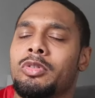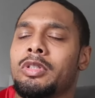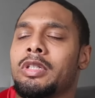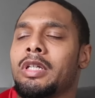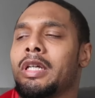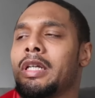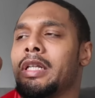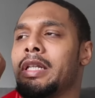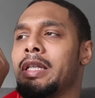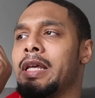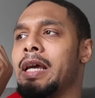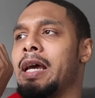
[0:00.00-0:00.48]

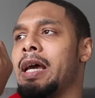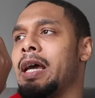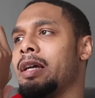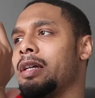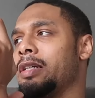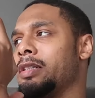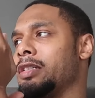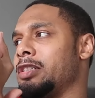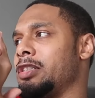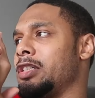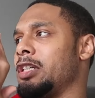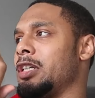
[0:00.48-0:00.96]
did that
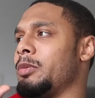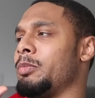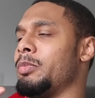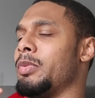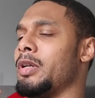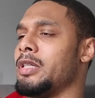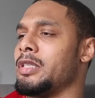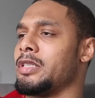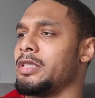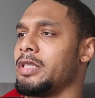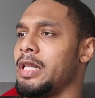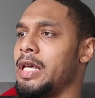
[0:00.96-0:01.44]
and shit.
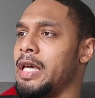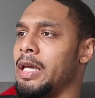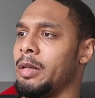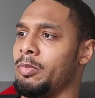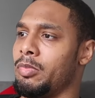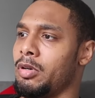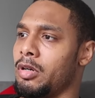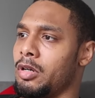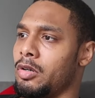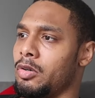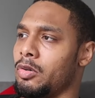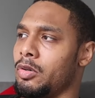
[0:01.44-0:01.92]
But it's like,
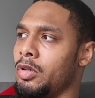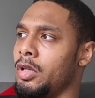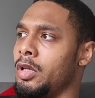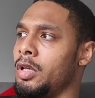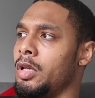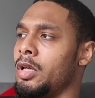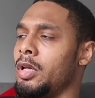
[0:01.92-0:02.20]
bro,